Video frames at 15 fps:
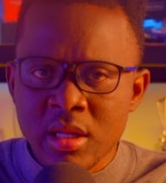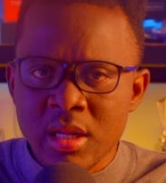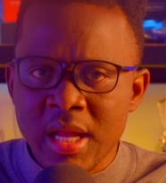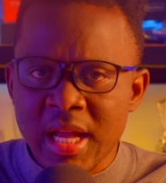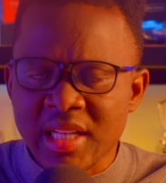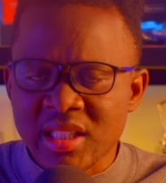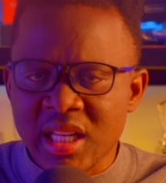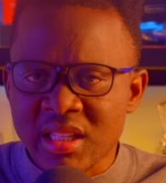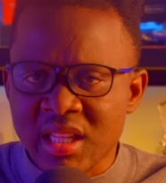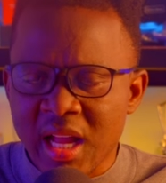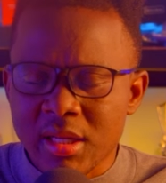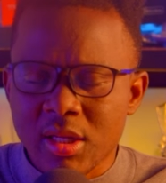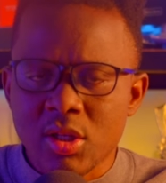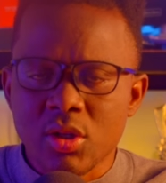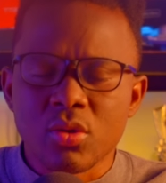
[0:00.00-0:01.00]
has
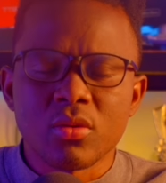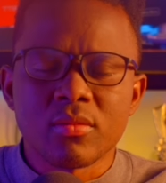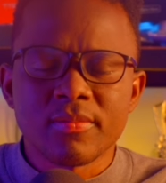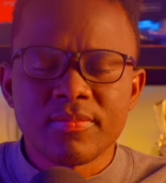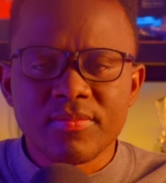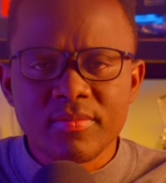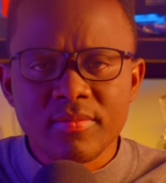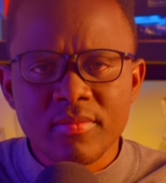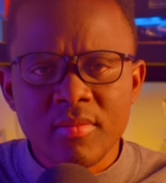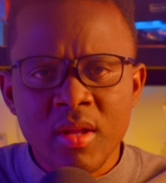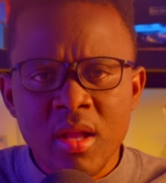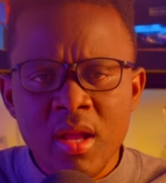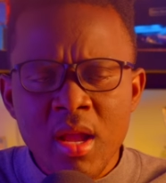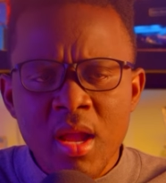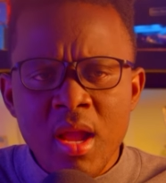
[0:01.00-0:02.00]
attacked you.
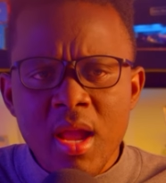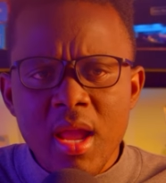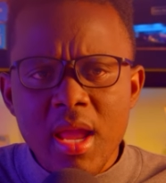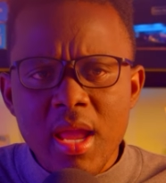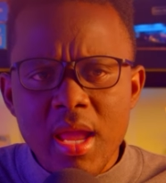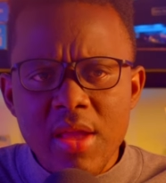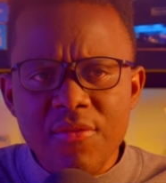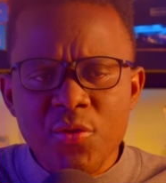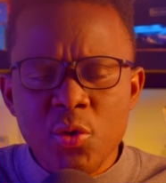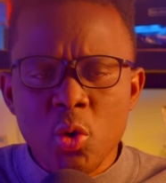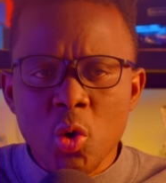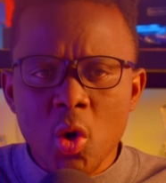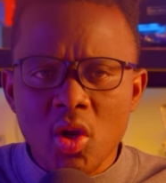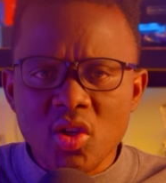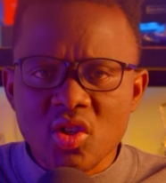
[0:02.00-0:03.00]
If you
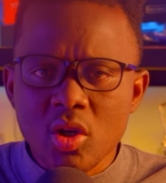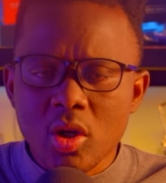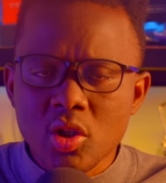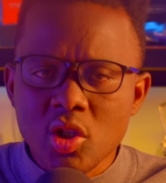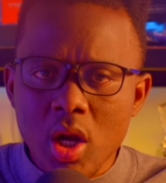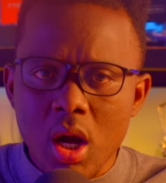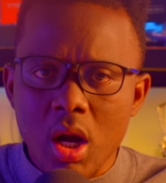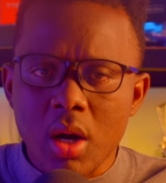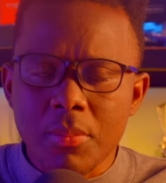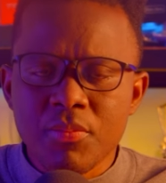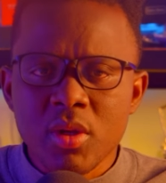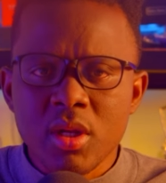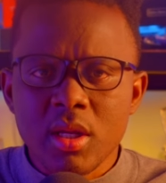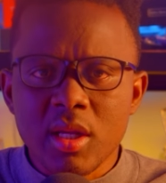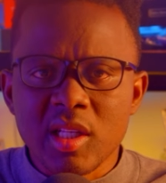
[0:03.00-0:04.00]
lost your job,
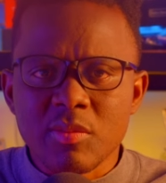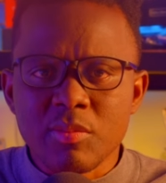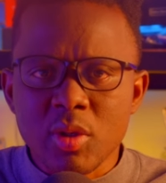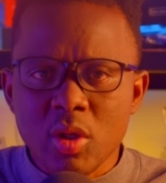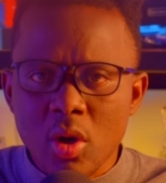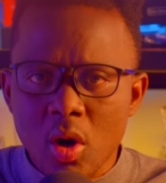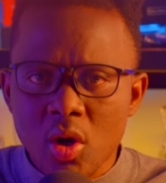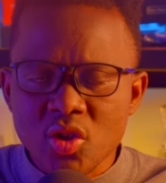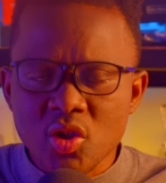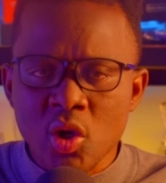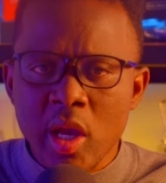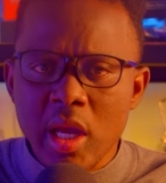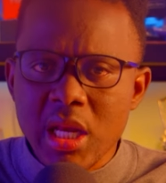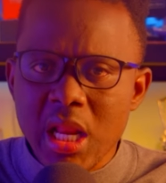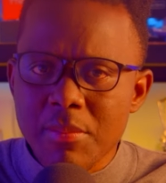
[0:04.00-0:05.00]
it's because your
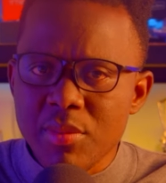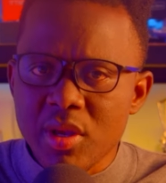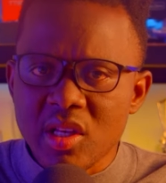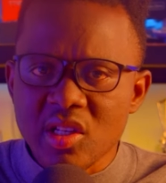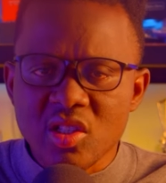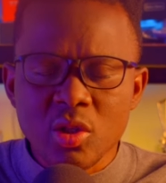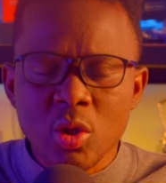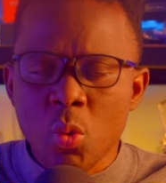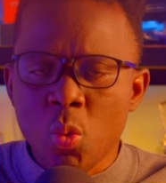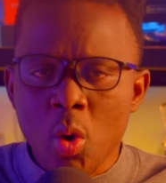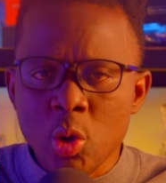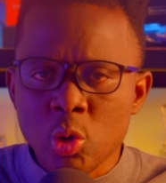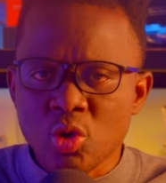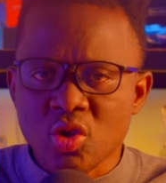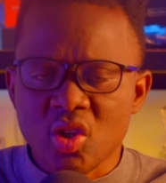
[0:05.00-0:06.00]
enemies don't want you
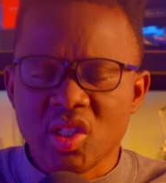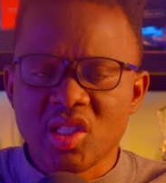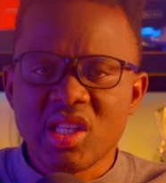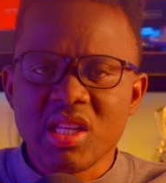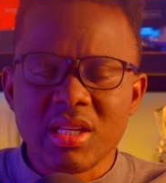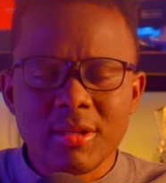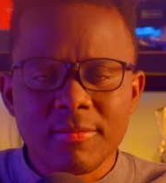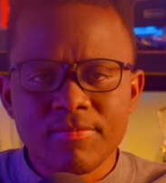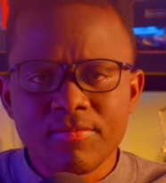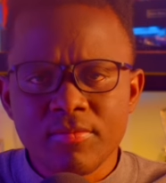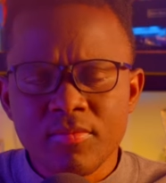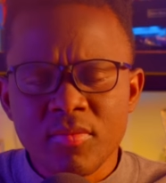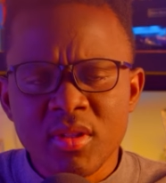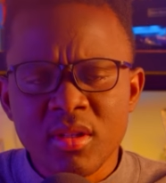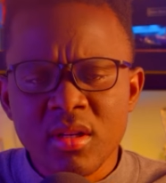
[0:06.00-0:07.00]
to succeed.
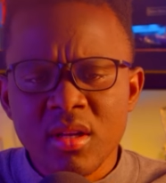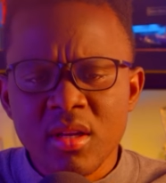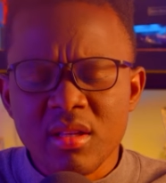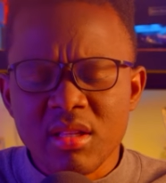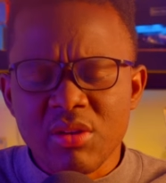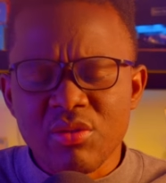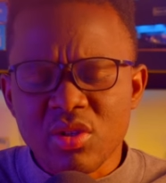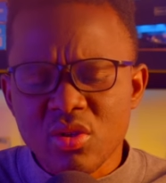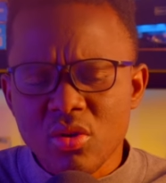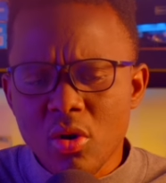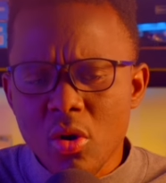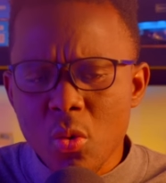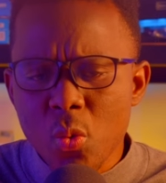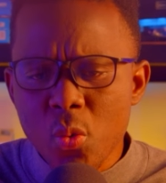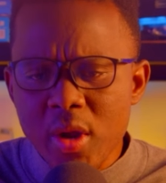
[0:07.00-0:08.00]
There is
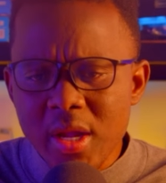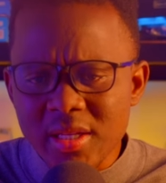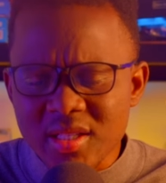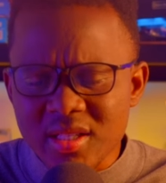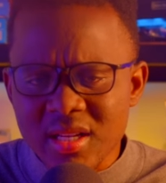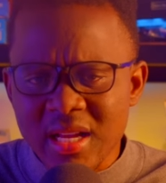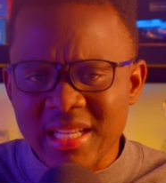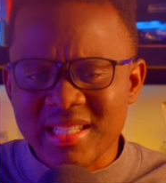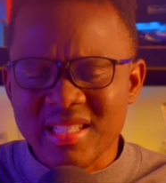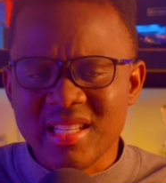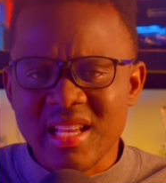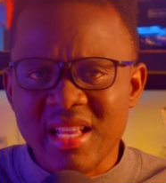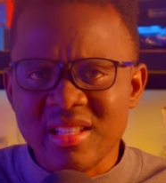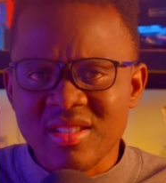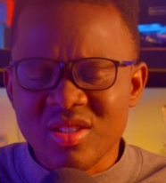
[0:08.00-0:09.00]
always a
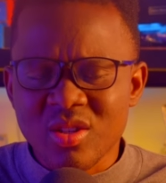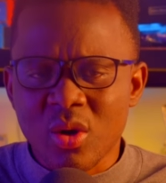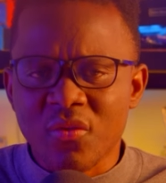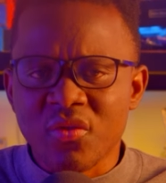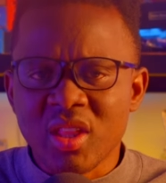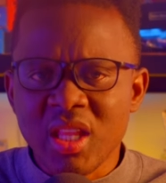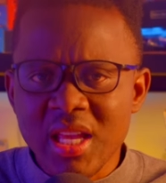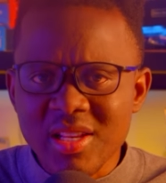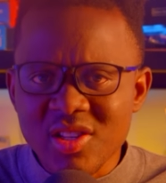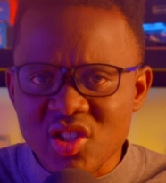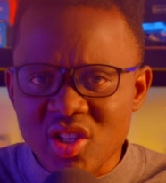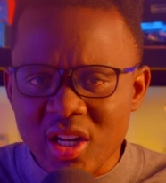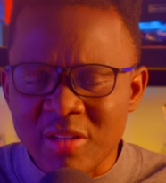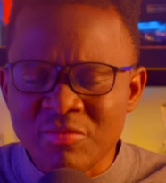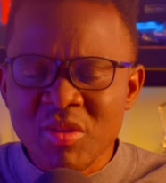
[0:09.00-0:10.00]
sense of
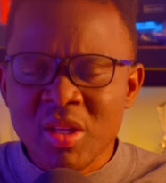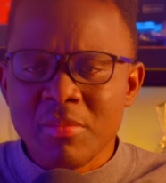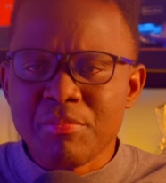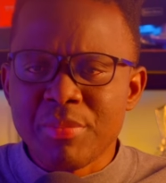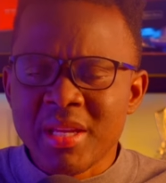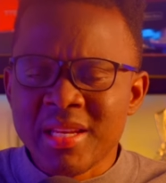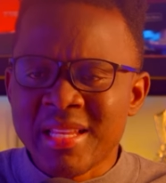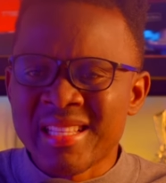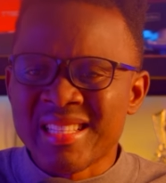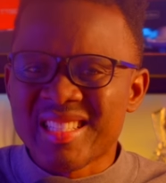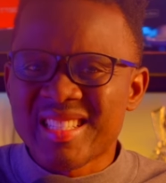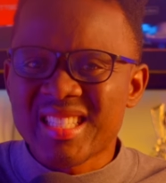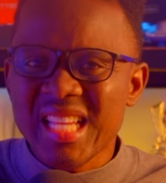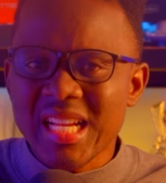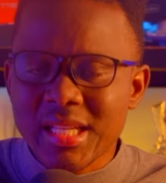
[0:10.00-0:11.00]
danger being
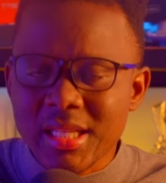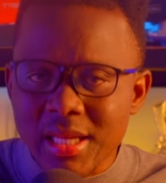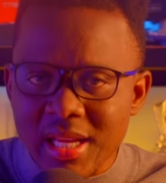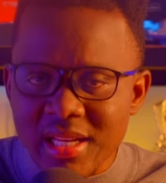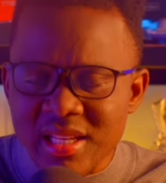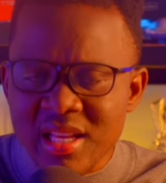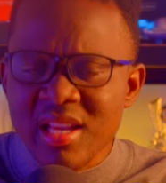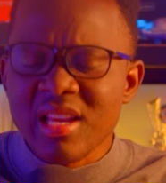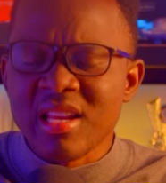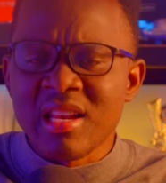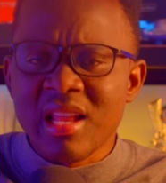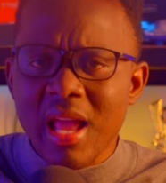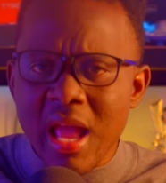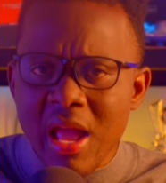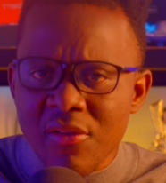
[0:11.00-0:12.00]
injected in
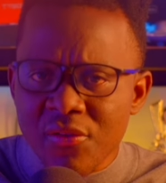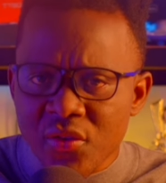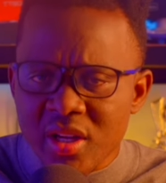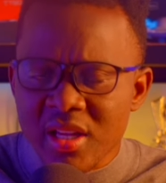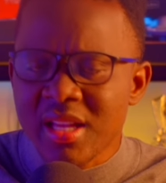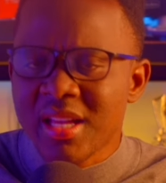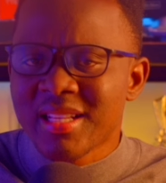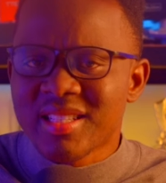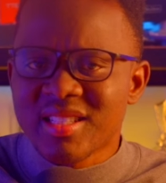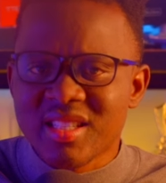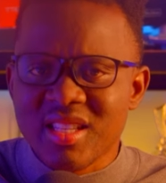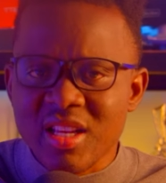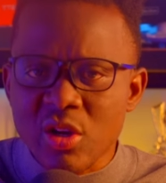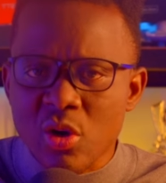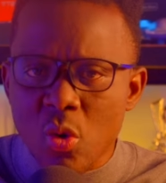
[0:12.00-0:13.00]
every
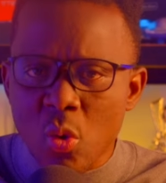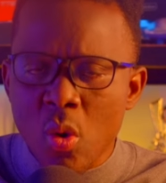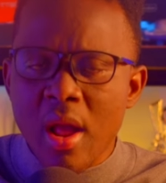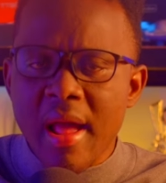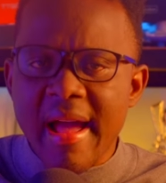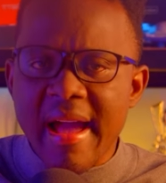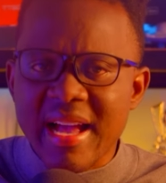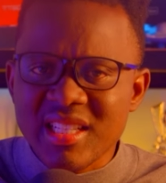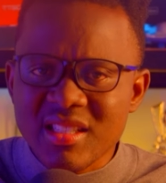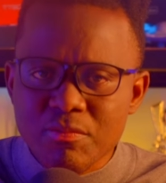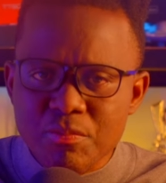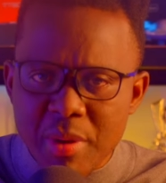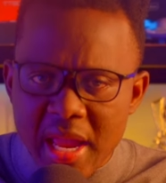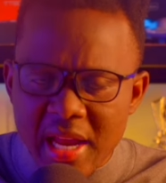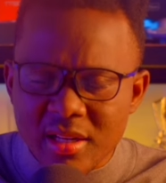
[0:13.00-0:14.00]
single
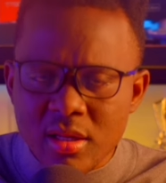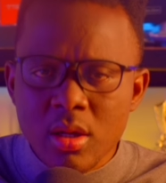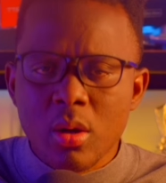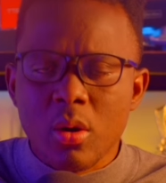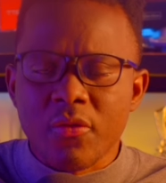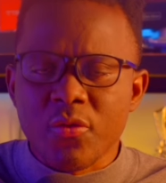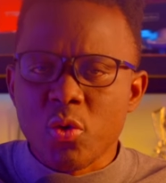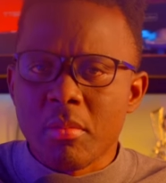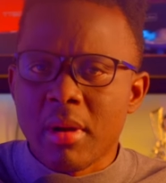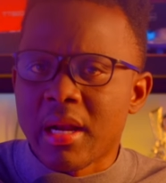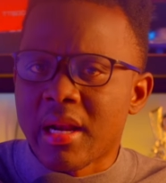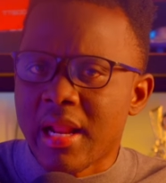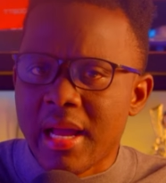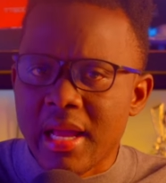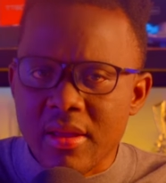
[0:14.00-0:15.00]
aspect of human
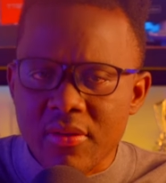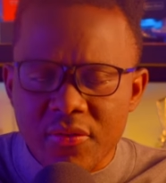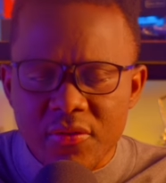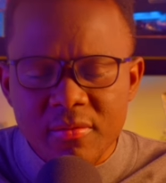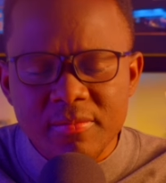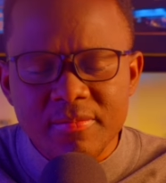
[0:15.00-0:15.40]
life.